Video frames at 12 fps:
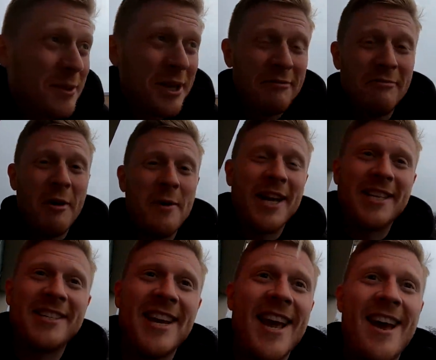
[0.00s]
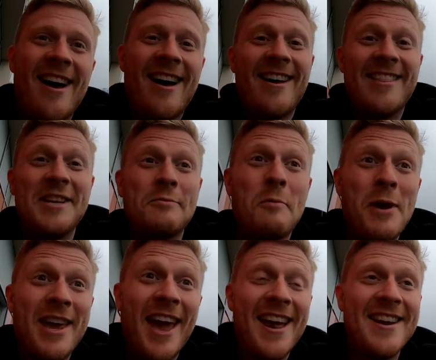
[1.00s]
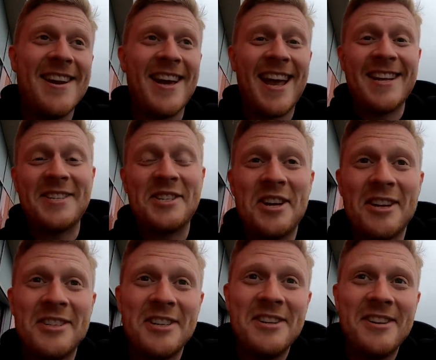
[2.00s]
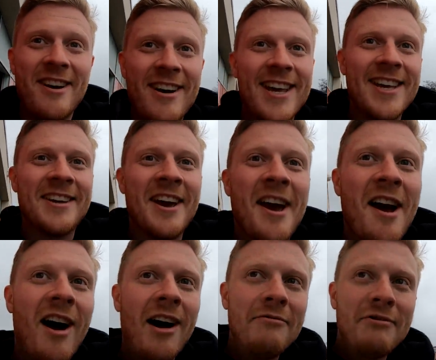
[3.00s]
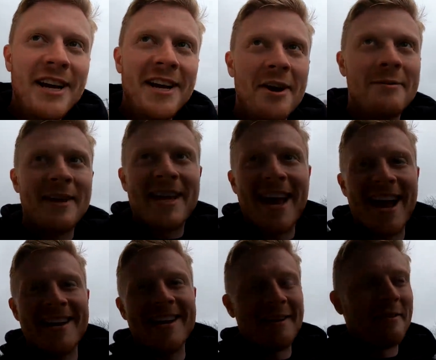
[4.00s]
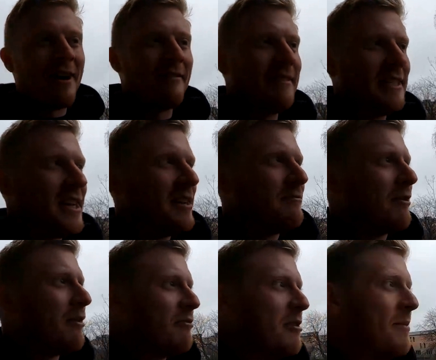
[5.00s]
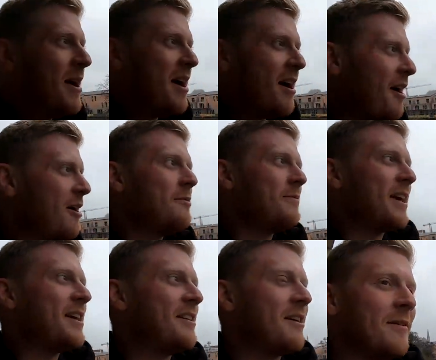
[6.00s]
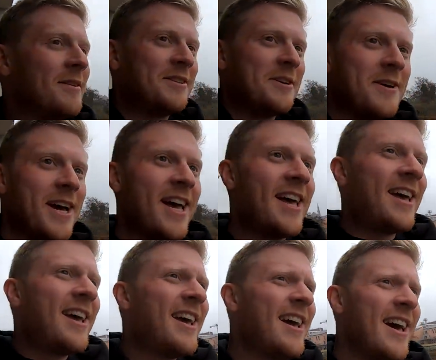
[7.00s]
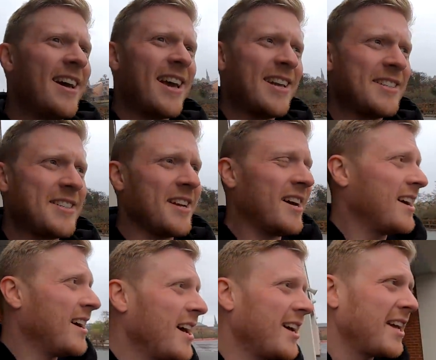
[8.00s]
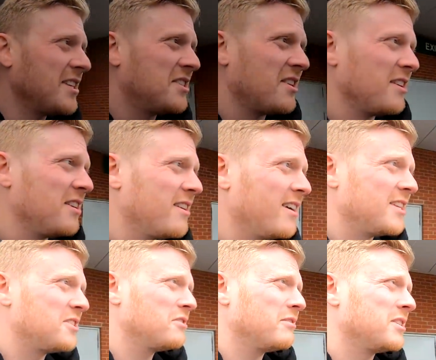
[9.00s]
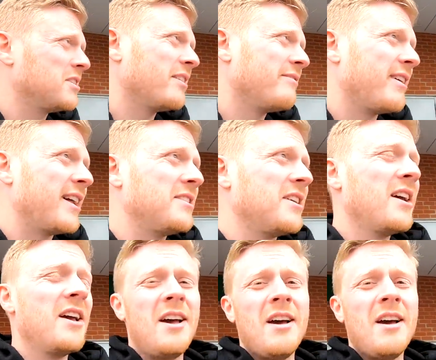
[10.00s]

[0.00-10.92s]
those heroics uh, this weekend against Sutton United? I really hope they can. Now that I've visited Rotherham, I hope they can go and do it against uh, against Sutton United. Sorry, Sutton fans.